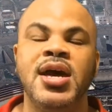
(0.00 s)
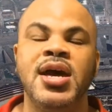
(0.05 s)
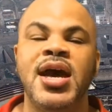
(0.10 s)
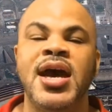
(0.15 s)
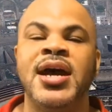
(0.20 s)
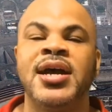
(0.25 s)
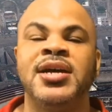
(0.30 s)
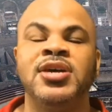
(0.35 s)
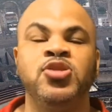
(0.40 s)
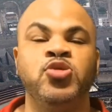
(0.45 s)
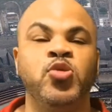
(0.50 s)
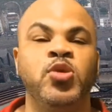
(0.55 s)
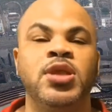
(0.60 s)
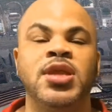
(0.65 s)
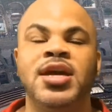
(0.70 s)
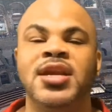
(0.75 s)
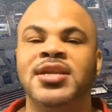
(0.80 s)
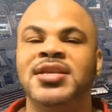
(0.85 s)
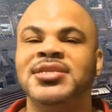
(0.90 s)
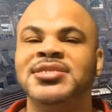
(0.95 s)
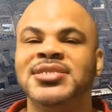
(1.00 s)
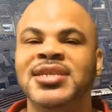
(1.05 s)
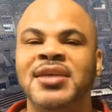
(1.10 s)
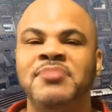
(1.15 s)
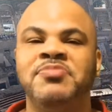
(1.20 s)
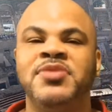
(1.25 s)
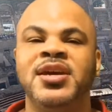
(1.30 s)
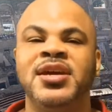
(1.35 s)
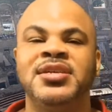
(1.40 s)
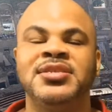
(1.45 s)
I can do a lot of the same
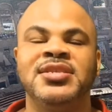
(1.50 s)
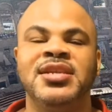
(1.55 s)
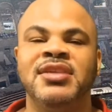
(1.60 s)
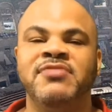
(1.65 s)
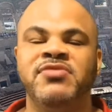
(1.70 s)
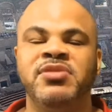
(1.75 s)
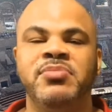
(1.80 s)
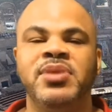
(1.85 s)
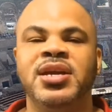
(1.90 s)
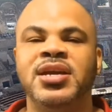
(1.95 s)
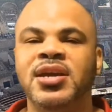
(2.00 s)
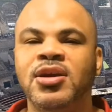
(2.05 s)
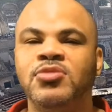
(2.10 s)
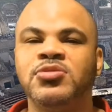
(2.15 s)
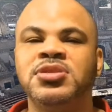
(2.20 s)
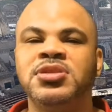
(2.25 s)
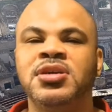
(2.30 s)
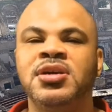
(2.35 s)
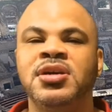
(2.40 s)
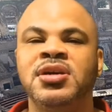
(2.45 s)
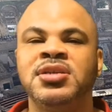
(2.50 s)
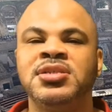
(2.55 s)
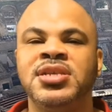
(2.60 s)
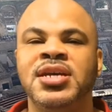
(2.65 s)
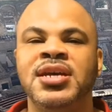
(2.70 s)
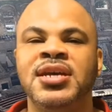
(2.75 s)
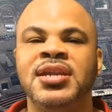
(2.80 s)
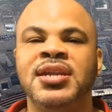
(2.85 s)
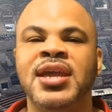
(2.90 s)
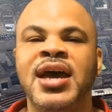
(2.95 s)
things that everybody else does,
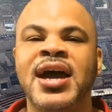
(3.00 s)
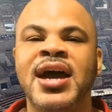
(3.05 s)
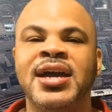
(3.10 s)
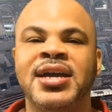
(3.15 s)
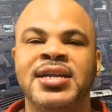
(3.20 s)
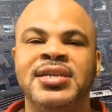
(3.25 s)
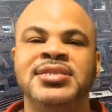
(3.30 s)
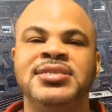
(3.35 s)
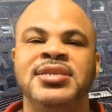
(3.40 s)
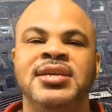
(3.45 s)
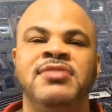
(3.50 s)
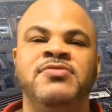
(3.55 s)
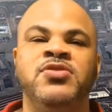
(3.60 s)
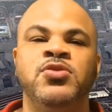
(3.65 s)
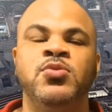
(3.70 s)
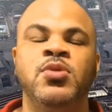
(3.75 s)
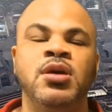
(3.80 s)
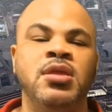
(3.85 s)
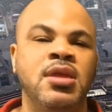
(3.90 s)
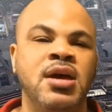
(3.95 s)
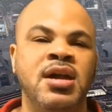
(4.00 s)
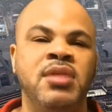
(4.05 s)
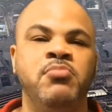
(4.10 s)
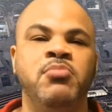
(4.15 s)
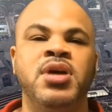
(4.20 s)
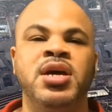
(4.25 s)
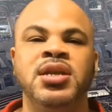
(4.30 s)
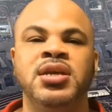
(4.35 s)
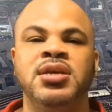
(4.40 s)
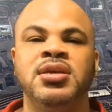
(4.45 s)
and I can save you a lot of
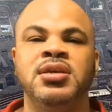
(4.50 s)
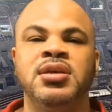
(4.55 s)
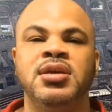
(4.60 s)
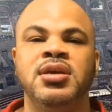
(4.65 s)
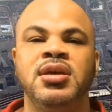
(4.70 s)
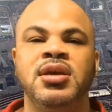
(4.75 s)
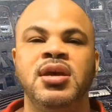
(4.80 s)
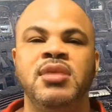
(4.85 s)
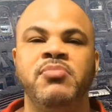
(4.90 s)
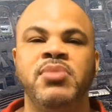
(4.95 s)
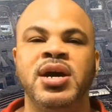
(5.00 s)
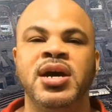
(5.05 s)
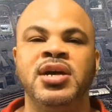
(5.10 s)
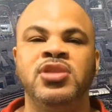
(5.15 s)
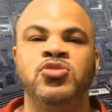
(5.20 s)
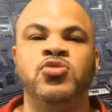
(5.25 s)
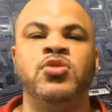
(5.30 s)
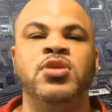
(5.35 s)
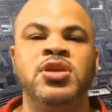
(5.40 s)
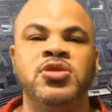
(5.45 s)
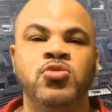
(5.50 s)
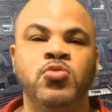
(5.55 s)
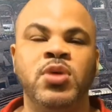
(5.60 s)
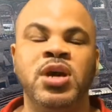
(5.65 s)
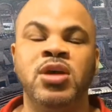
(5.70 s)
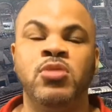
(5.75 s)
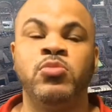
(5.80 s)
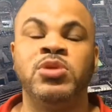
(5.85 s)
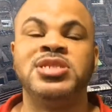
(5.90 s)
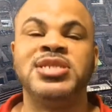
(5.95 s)
money by doing it the way
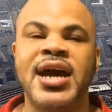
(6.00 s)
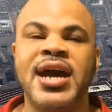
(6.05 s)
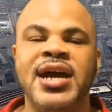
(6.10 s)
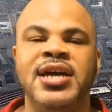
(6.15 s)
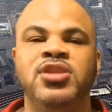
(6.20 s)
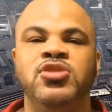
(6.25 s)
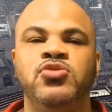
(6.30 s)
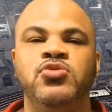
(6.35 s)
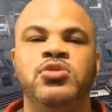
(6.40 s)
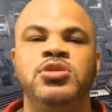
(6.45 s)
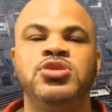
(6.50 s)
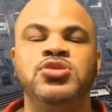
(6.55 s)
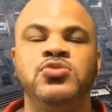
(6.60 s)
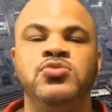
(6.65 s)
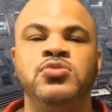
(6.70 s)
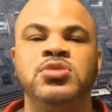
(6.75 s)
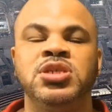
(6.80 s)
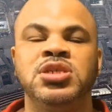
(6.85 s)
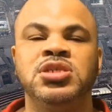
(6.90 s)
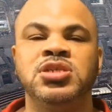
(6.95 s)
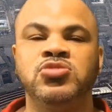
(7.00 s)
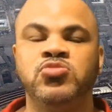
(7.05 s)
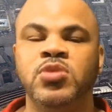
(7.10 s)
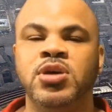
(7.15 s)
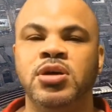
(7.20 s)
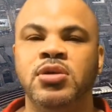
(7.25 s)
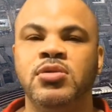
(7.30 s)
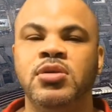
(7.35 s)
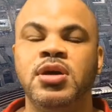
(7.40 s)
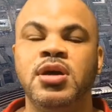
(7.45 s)
in which I do it too, just as
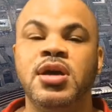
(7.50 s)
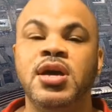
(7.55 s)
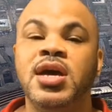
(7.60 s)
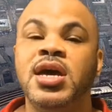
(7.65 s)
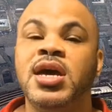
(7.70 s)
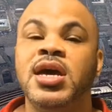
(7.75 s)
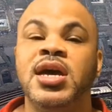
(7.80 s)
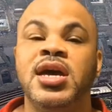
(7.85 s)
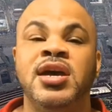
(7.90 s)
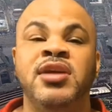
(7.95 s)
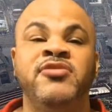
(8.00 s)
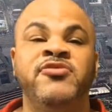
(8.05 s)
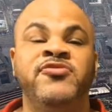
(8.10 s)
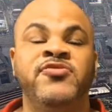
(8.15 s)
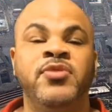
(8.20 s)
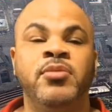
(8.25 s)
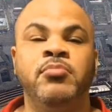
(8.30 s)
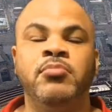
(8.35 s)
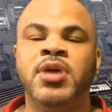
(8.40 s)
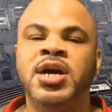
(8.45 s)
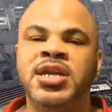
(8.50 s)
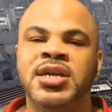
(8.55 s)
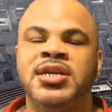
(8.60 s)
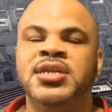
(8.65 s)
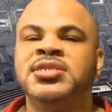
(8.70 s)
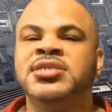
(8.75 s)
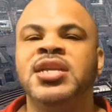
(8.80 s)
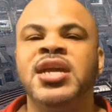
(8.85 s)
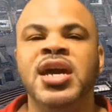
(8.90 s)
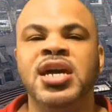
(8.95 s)
well. If money
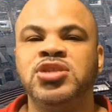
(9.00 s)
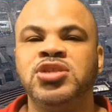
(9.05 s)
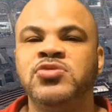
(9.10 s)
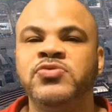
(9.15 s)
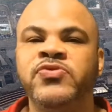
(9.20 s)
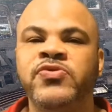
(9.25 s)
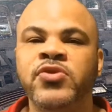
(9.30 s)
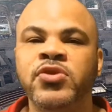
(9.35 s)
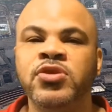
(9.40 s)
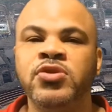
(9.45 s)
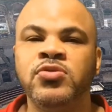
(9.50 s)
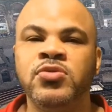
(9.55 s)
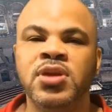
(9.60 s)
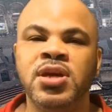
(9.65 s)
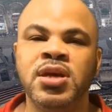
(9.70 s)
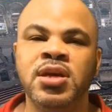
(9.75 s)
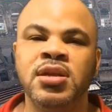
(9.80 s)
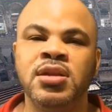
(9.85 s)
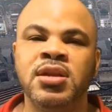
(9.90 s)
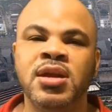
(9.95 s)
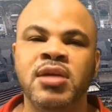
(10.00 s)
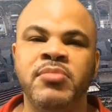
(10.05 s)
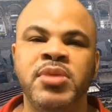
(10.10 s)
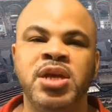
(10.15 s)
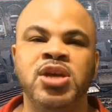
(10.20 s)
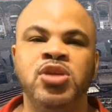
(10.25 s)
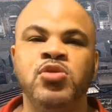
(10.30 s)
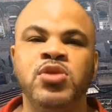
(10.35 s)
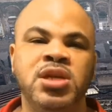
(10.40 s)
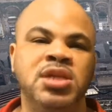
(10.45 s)
isn't an issue for you, then
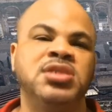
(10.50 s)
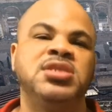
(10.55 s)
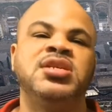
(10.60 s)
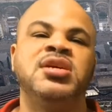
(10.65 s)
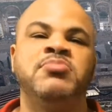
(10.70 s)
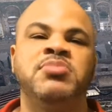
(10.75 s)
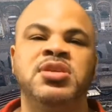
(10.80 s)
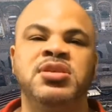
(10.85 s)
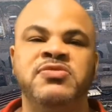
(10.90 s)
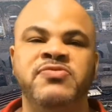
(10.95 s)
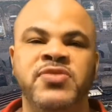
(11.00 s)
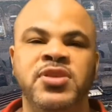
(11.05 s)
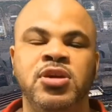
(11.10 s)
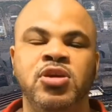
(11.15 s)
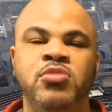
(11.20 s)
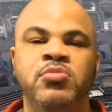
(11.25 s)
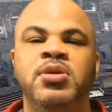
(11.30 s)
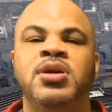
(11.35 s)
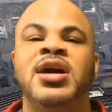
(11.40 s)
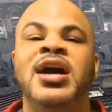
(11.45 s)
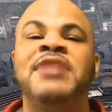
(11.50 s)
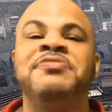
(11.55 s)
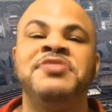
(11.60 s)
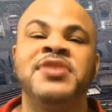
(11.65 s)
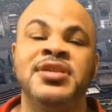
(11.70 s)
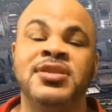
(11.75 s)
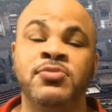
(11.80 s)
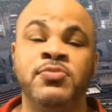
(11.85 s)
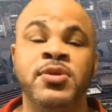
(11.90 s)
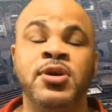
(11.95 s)
you can skip this video, but I
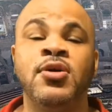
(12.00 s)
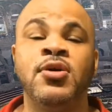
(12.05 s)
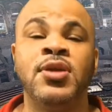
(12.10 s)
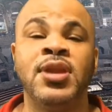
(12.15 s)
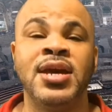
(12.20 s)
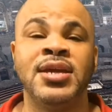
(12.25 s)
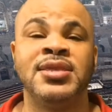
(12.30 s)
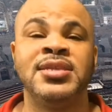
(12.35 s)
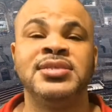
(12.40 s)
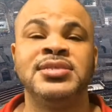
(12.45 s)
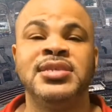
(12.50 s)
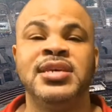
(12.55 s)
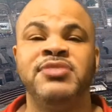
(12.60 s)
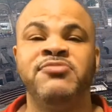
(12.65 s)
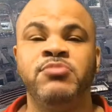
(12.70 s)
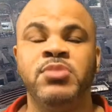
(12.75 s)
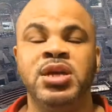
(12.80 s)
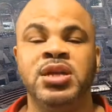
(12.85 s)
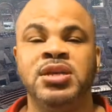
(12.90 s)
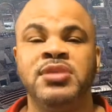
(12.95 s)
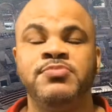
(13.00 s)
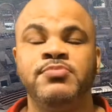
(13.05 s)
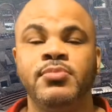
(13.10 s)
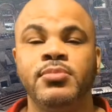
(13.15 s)
think that we all like to save money.